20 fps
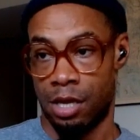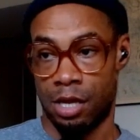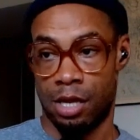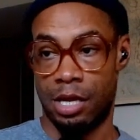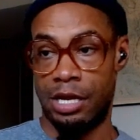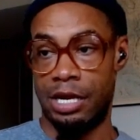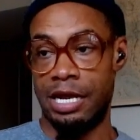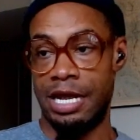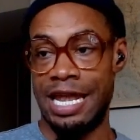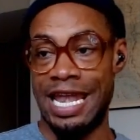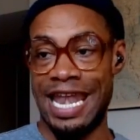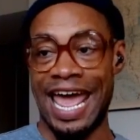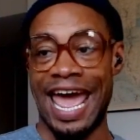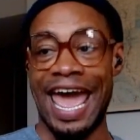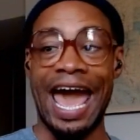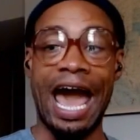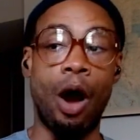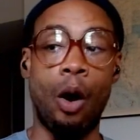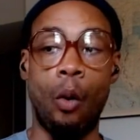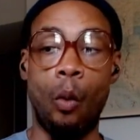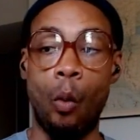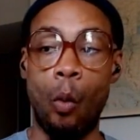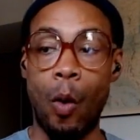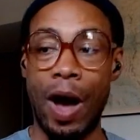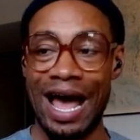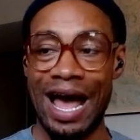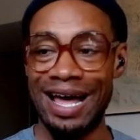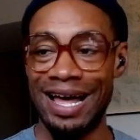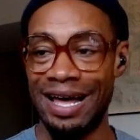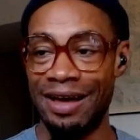now.
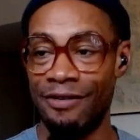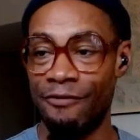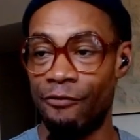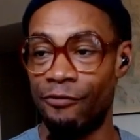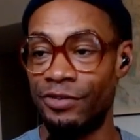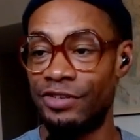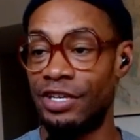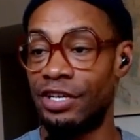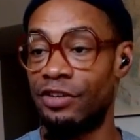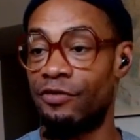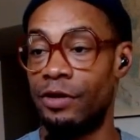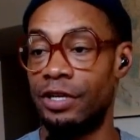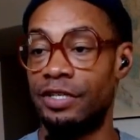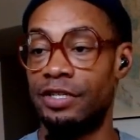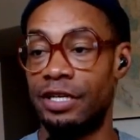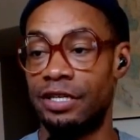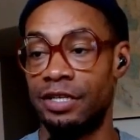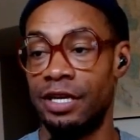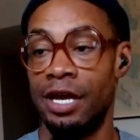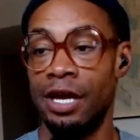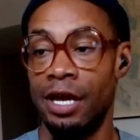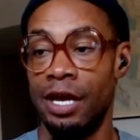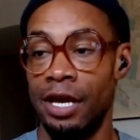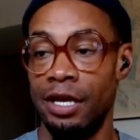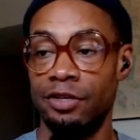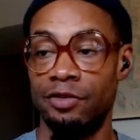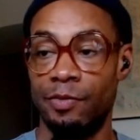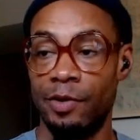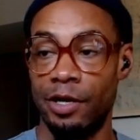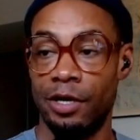646. Spirit,
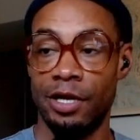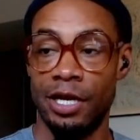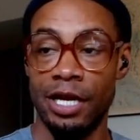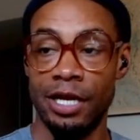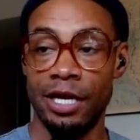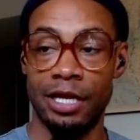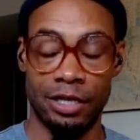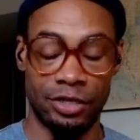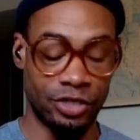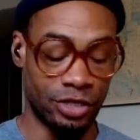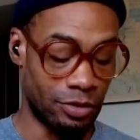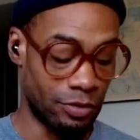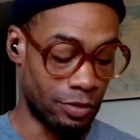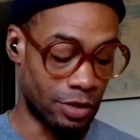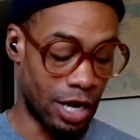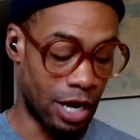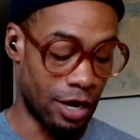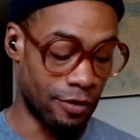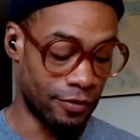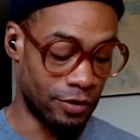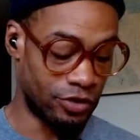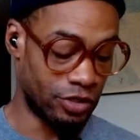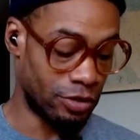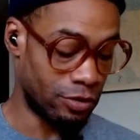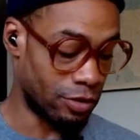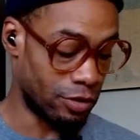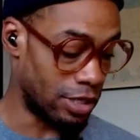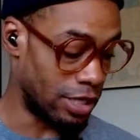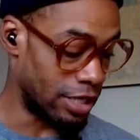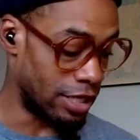can I get a general card for a general
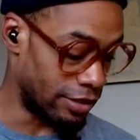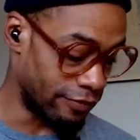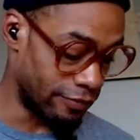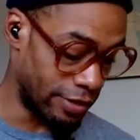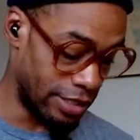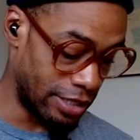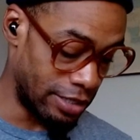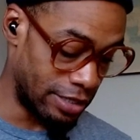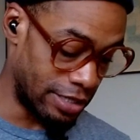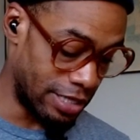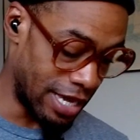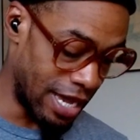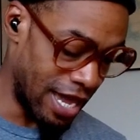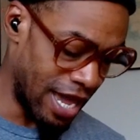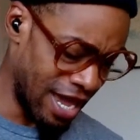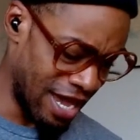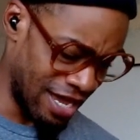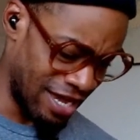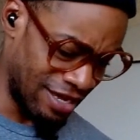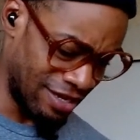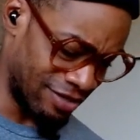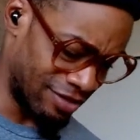collective reading? Thanks.